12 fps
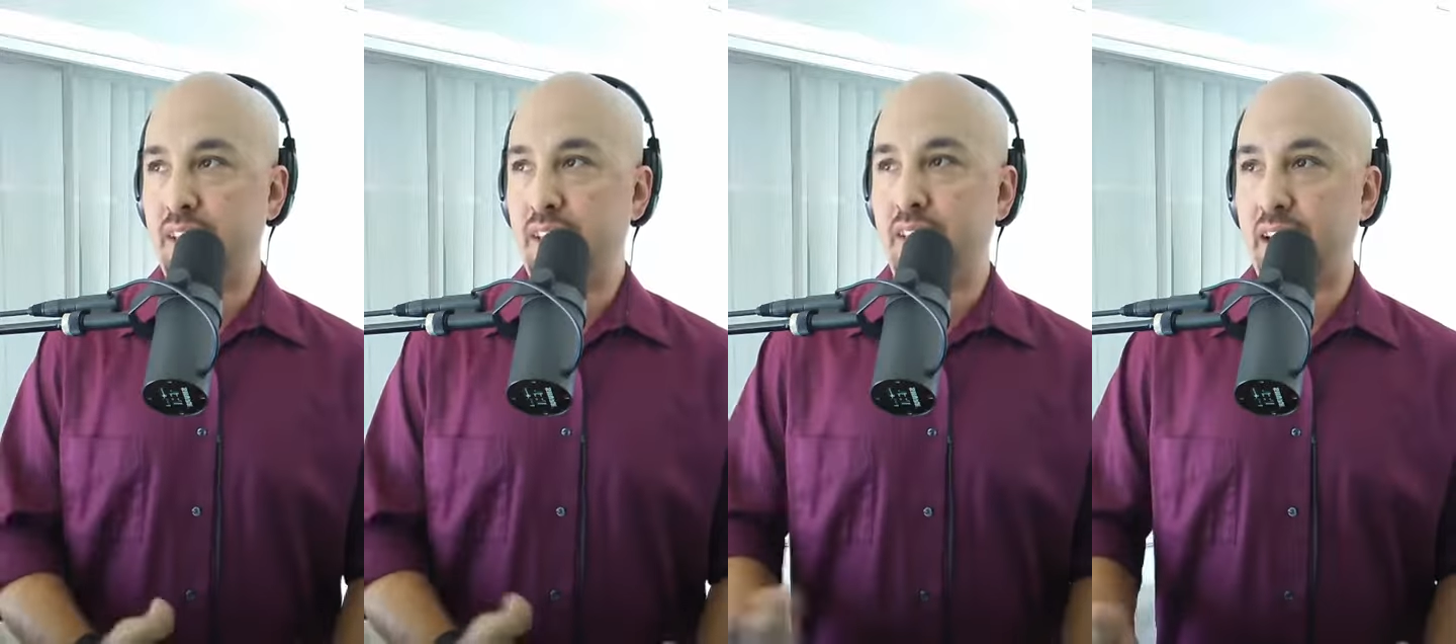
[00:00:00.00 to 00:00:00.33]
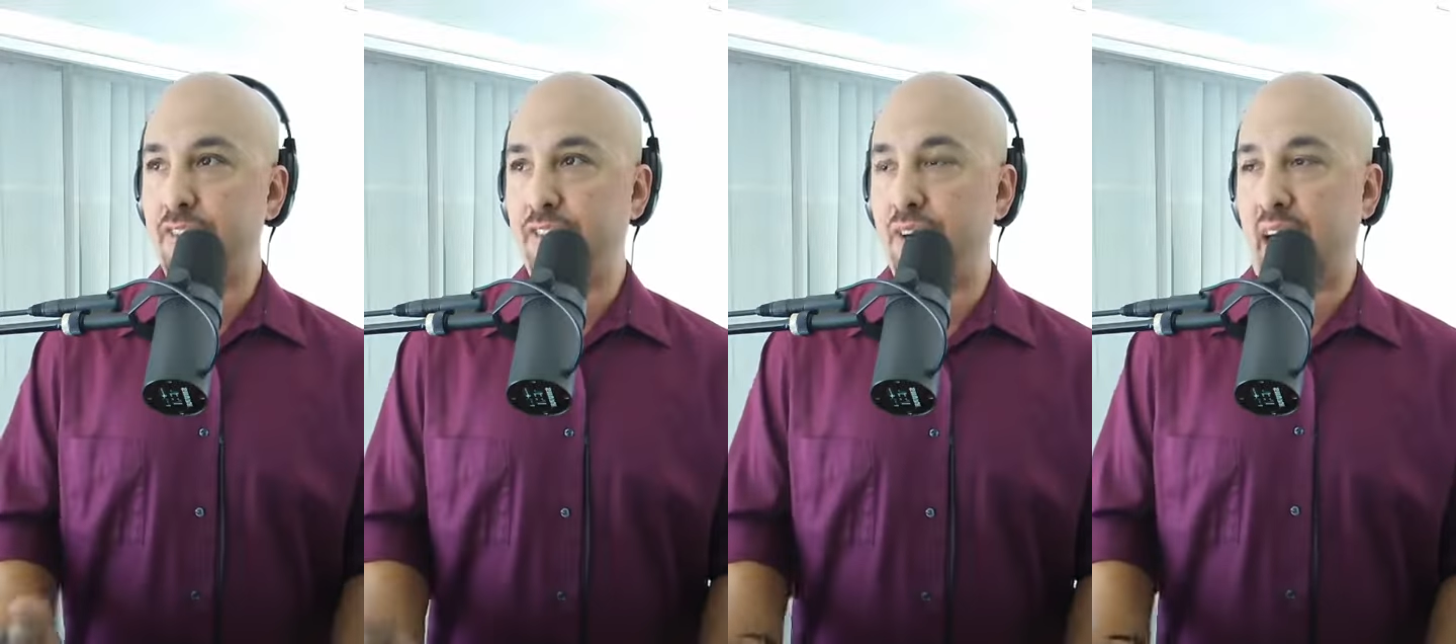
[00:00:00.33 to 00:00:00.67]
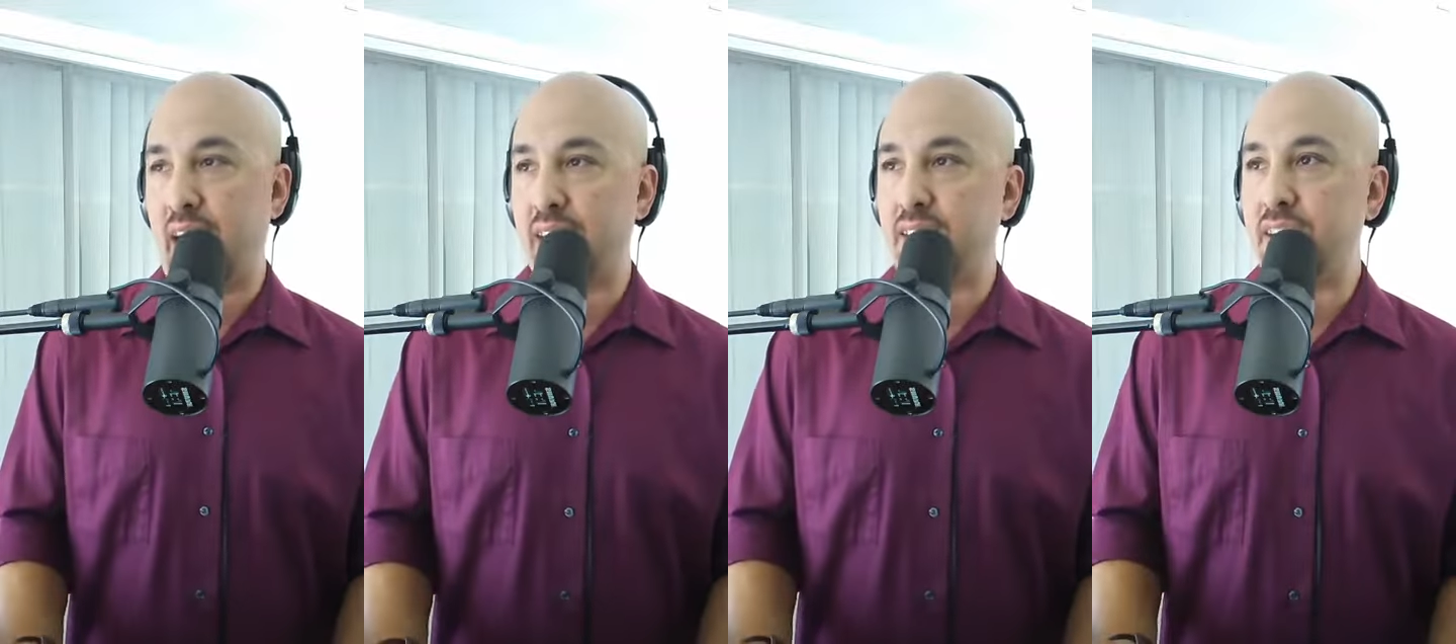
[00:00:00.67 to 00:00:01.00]
these NFL
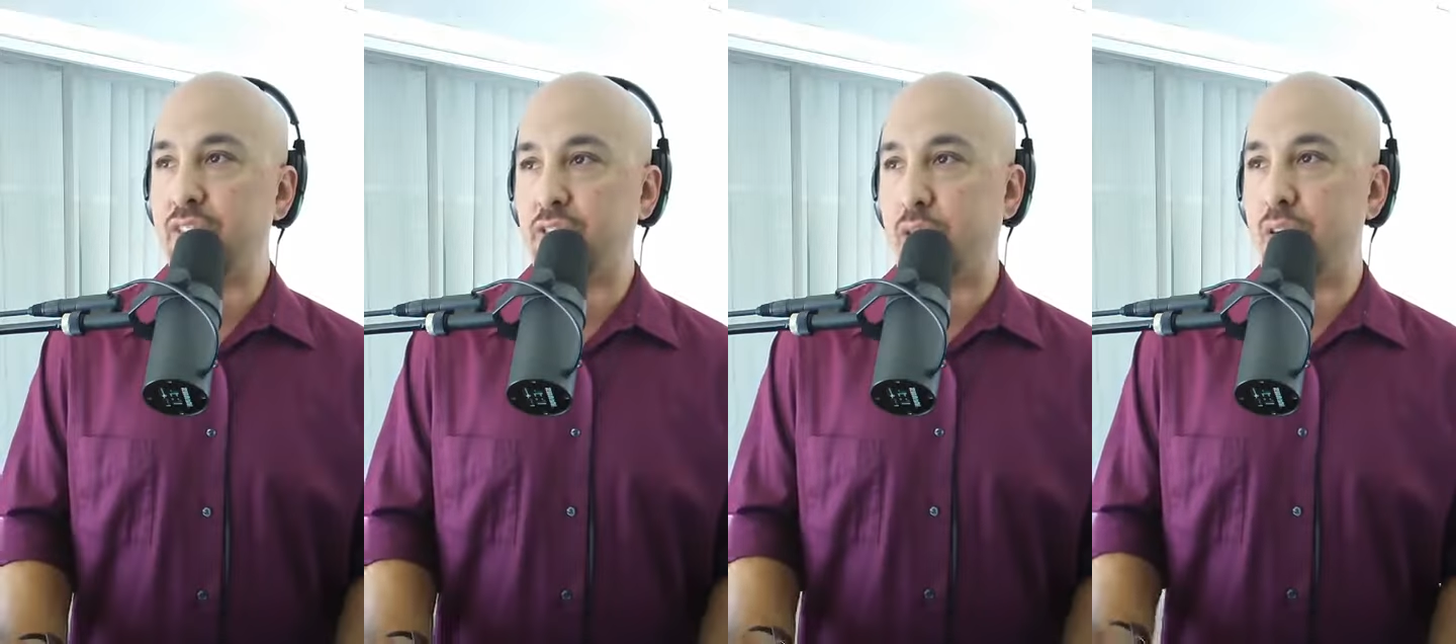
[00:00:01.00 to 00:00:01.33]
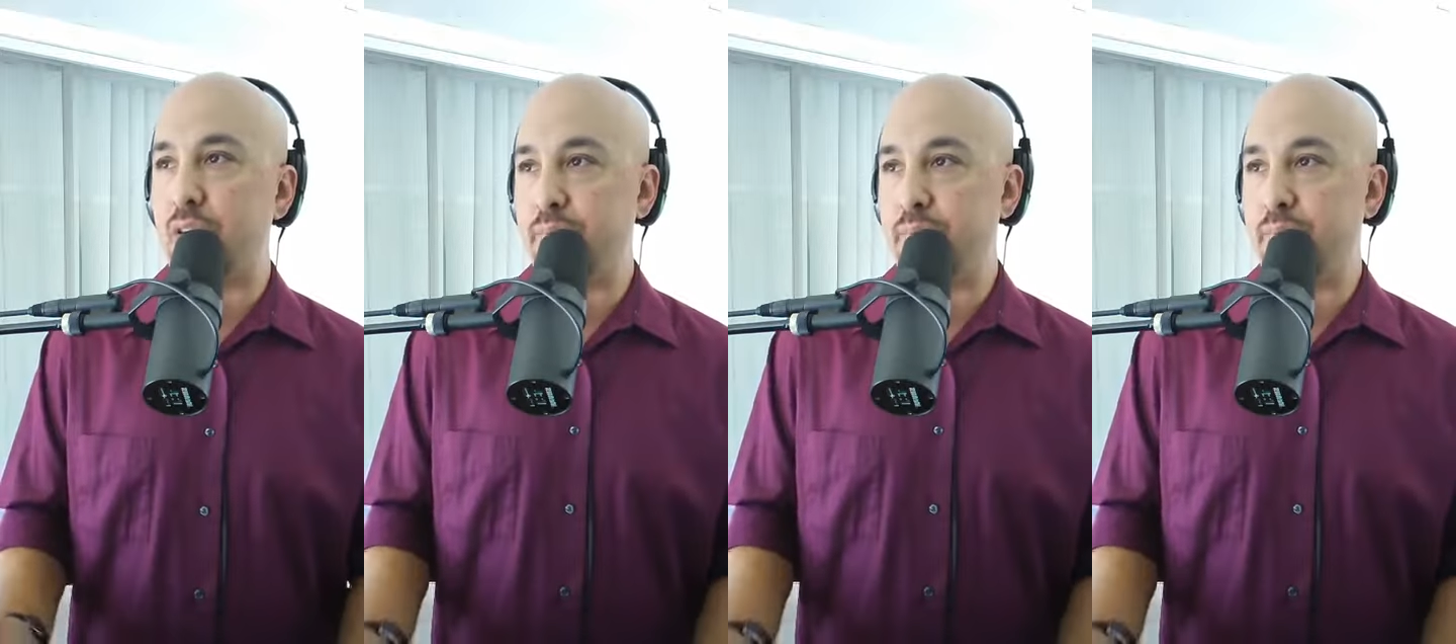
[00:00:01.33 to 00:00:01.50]
athletes are to